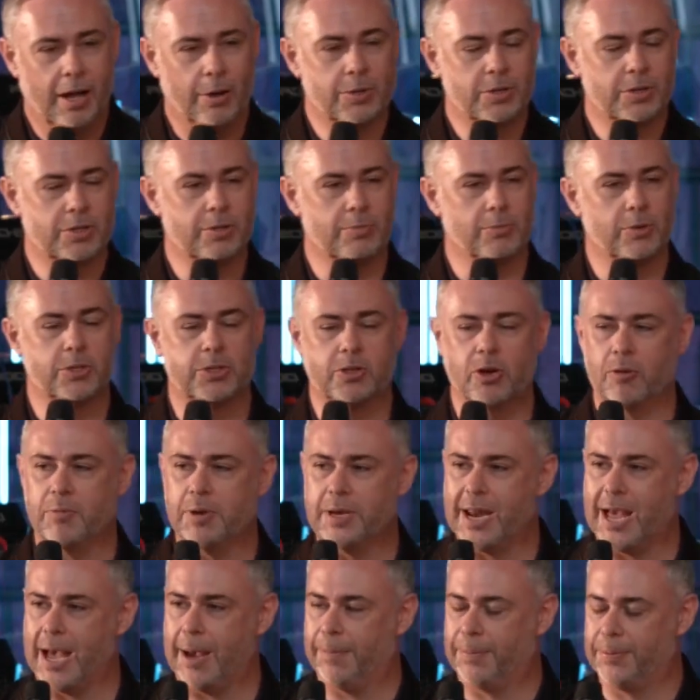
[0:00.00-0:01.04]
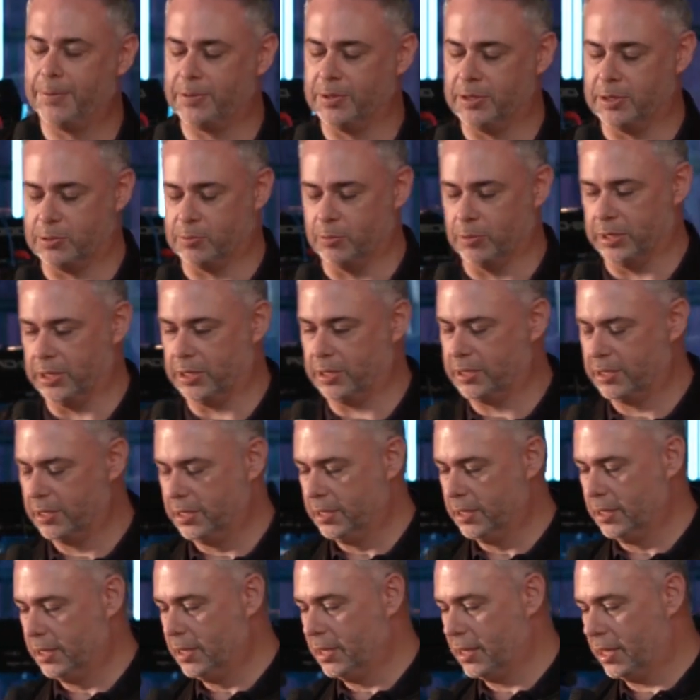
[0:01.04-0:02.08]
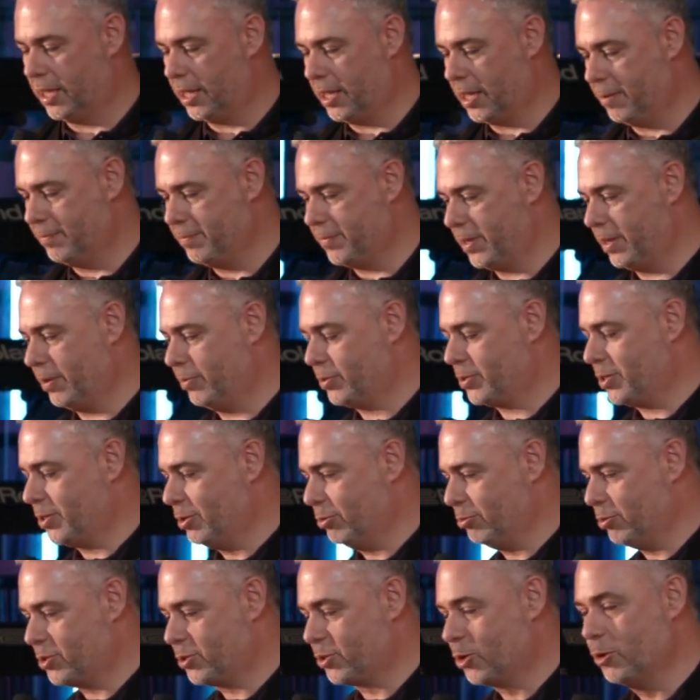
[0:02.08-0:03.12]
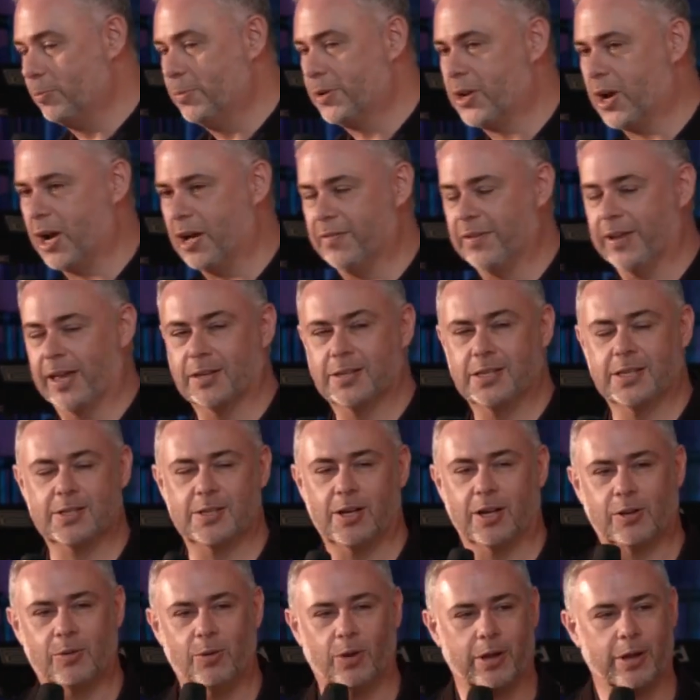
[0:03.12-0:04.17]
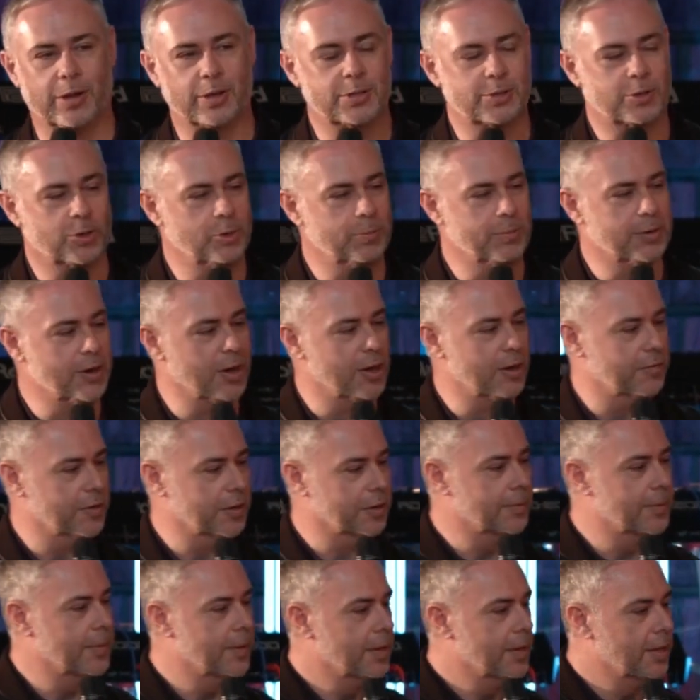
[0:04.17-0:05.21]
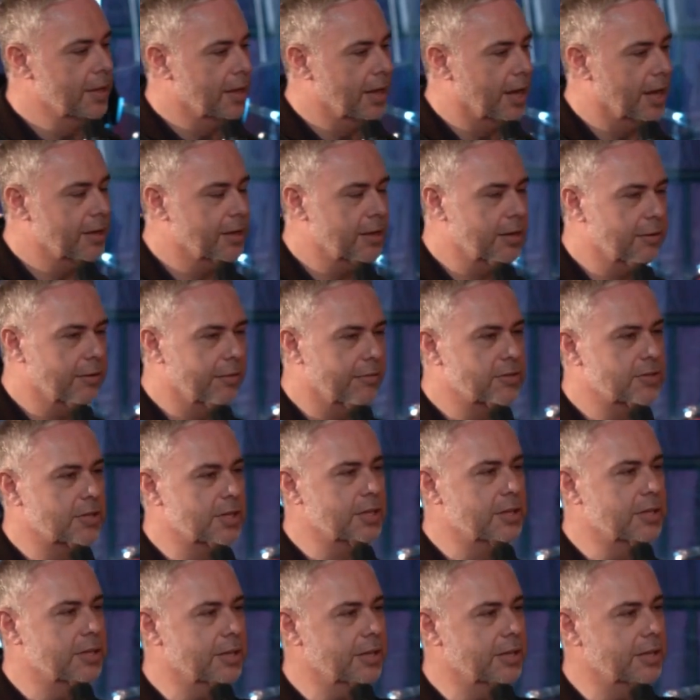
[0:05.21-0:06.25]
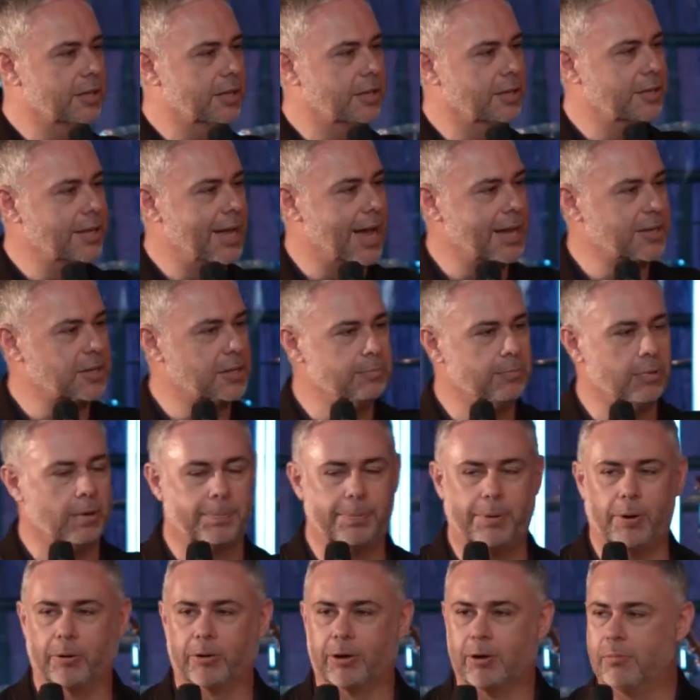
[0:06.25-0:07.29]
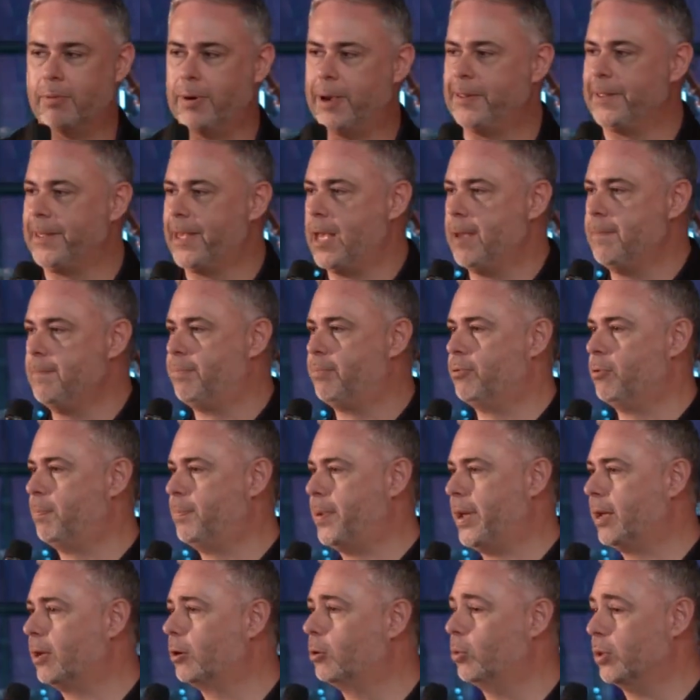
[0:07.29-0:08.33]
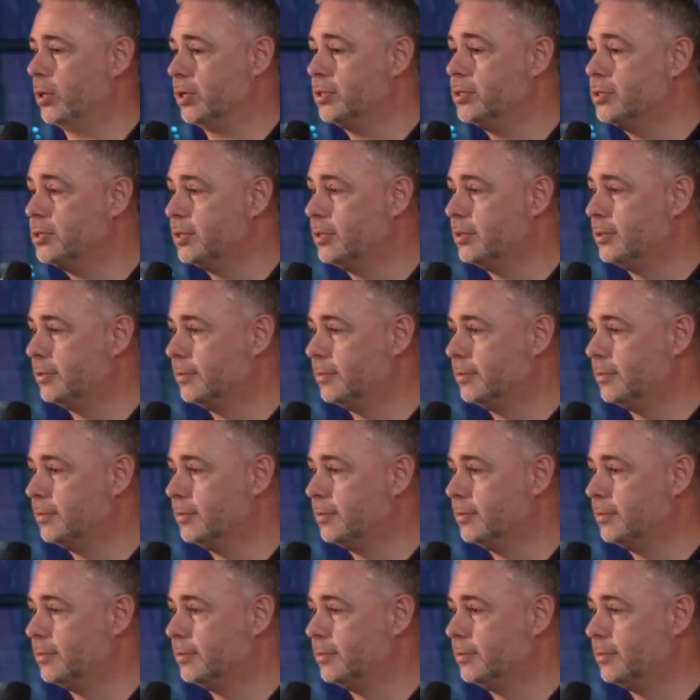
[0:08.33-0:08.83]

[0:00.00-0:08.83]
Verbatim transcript: Someone showed me an app this week um, it was to do with scuba diving, actually, because I quite like scuba diving. And you ever seen the Attenborough program about the emperor penguins?